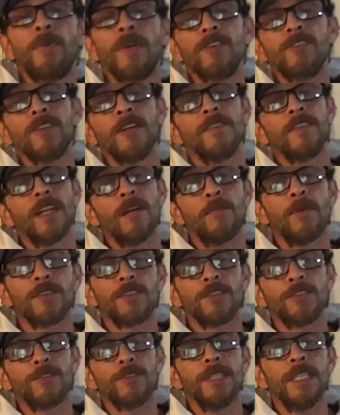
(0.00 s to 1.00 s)
picture of it up
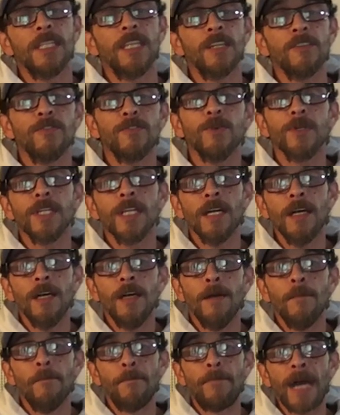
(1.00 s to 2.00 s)
on the screen here for you.
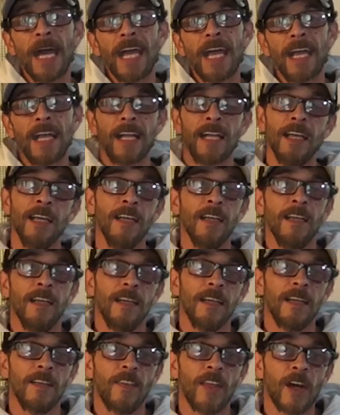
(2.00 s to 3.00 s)
Bang!
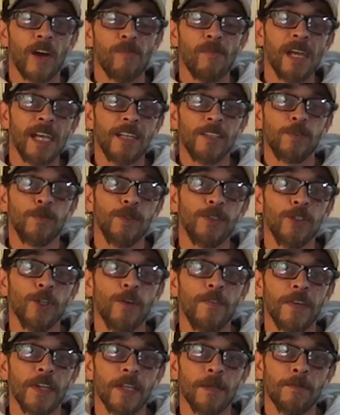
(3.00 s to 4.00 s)
And then I'll make it switch
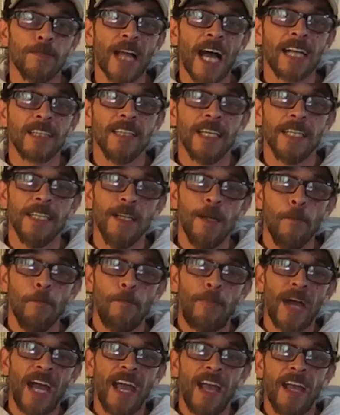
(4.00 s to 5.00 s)
over to the black light.
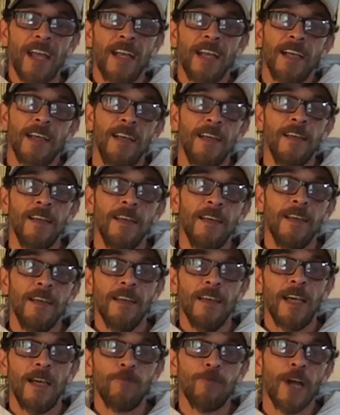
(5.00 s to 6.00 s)
Bang!
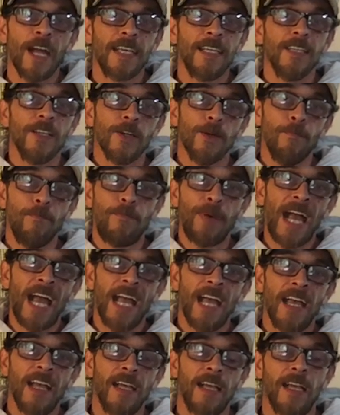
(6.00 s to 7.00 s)
And regular.
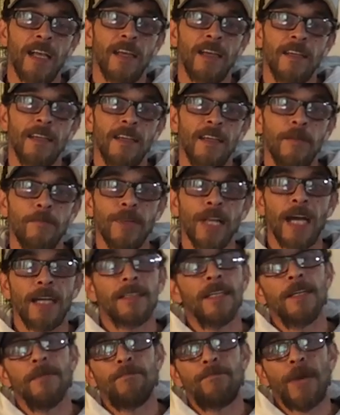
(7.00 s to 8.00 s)
Bang! And
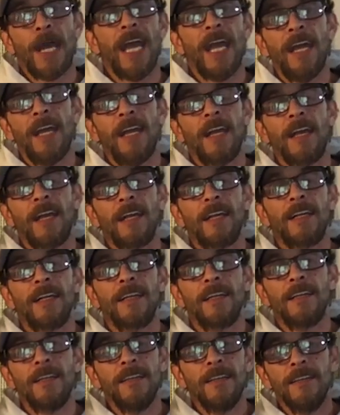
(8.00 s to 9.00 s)
black light. Bang!
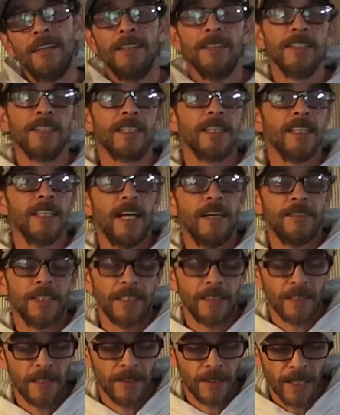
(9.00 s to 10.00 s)
You're gonna love
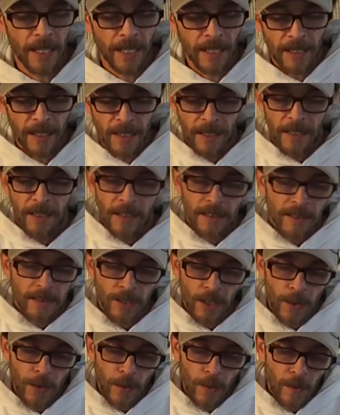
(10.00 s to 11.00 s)
it, okay?
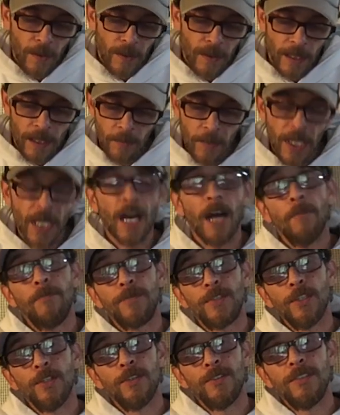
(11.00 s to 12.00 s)
So hit me up,
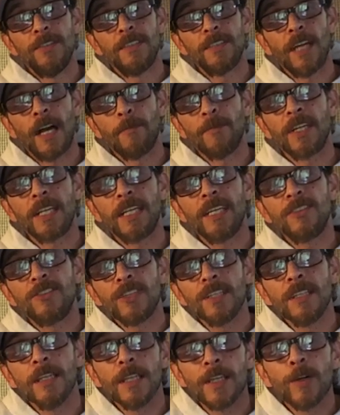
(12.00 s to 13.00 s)
dude. I'm gonna
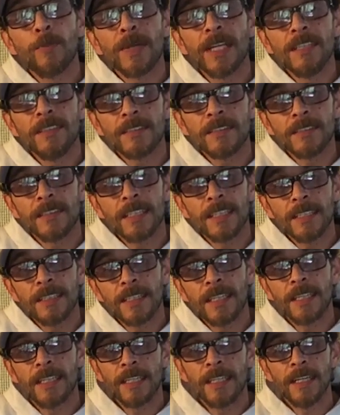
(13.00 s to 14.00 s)
get you a little piece of T
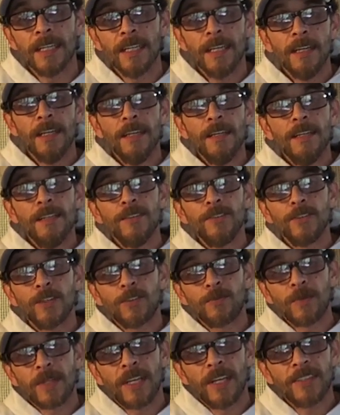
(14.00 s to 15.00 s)
Diddy
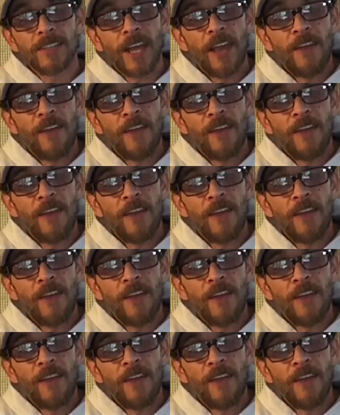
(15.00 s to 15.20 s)
just because